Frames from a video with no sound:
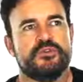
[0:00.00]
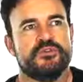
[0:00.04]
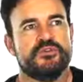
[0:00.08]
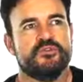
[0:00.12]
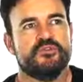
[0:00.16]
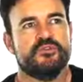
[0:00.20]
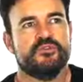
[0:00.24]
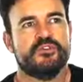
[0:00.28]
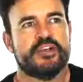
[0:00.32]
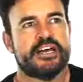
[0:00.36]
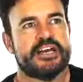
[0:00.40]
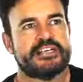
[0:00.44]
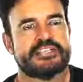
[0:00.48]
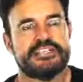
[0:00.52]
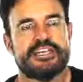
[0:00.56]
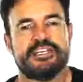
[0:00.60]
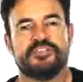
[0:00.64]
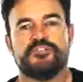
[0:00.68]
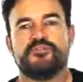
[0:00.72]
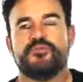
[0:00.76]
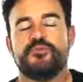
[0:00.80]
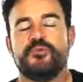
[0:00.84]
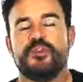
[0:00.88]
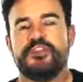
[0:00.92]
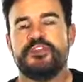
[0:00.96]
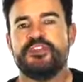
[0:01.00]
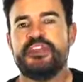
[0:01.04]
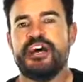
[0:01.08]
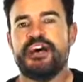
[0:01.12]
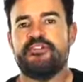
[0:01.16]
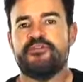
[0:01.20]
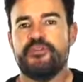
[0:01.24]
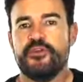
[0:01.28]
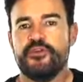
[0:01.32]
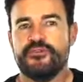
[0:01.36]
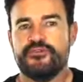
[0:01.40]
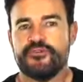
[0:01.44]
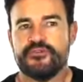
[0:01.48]
Do you guys like to read
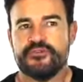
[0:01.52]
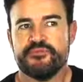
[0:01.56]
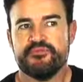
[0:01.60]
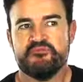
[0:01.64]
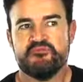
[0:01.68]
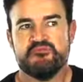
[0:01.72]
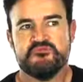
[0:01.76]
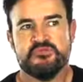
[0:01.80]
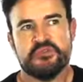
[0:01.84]
novels?